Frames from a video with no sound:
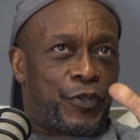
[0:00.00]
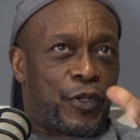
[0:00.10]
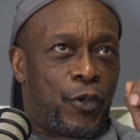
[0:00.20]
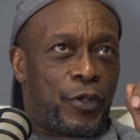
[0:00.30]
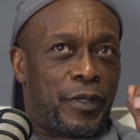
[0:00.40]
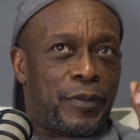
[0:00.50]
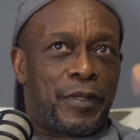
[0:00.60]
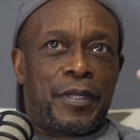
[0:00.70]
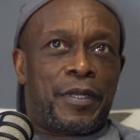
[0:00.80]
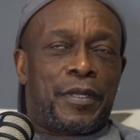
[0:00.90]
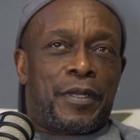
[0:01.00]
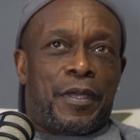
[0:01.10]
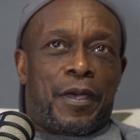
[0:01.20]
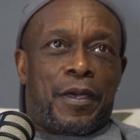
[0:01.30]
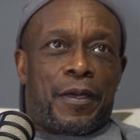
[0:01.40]
South Dakota. Okay.
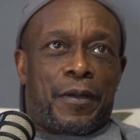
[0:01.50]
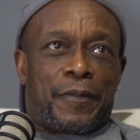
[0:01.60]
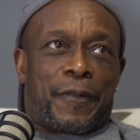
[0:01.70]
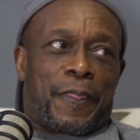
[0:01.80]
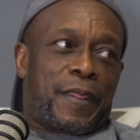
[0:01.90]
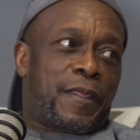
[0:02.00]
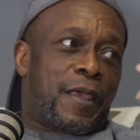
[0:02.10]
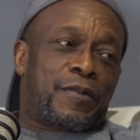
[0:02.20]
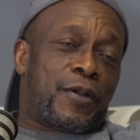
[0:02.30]
I didn't know if it was like a program.